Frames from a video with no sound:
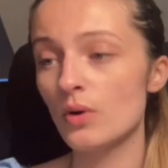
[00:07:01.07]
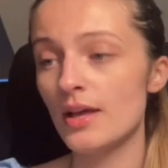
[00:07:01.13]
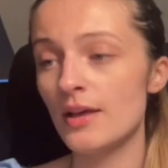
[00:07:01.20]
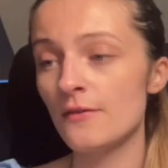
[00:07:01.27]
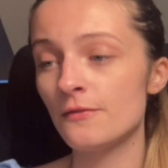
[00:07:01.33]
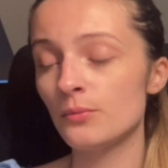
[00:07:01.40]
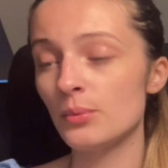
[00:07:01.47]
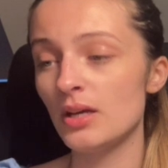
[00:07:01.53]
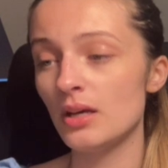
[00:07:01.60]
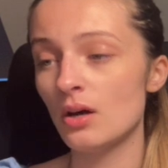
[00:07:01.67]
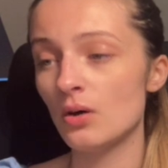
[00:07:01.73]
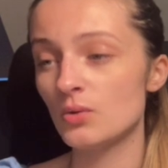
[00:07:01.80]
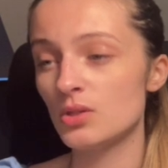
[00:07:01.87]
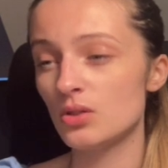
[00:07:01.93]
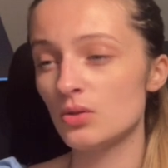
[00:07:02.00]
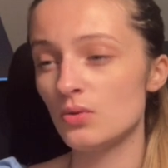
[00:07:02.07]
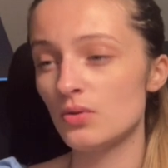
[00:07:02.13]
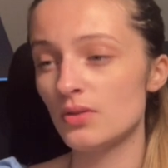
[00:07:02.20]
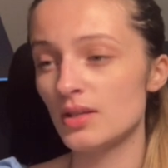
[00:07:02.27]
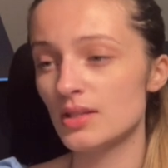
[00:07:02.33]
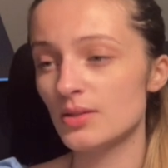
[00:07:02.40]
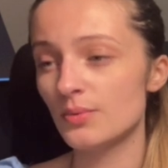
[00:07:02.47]
if we go to
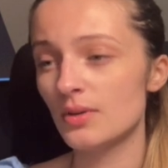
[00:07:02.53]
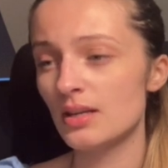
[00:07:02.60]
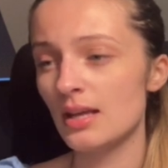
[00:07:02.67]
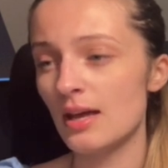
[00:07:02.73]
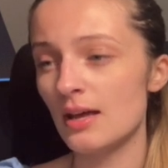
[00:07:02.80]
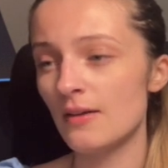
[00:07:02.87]
this one